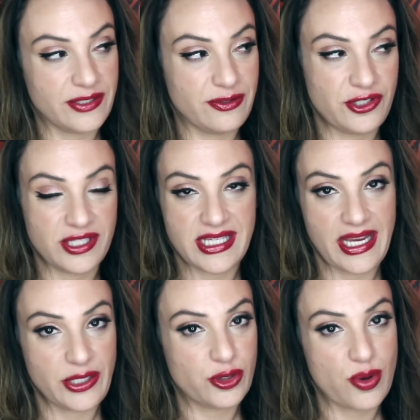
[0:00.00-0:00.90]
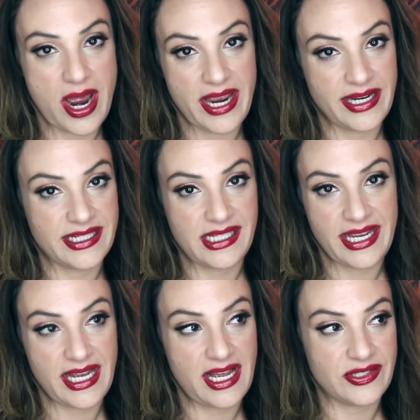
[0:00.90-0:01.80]
who's just like trying to
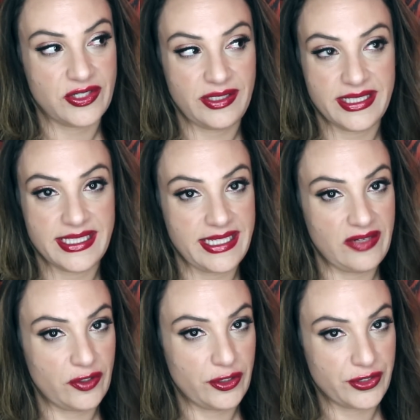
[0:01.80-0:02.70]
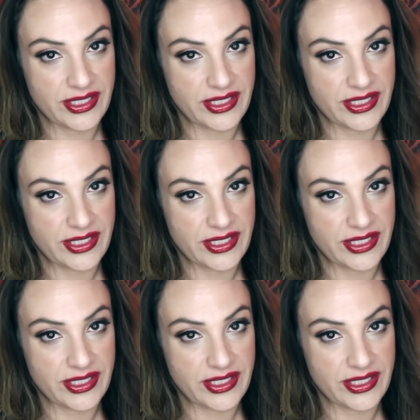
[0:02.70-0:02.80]
like hustle and sing for her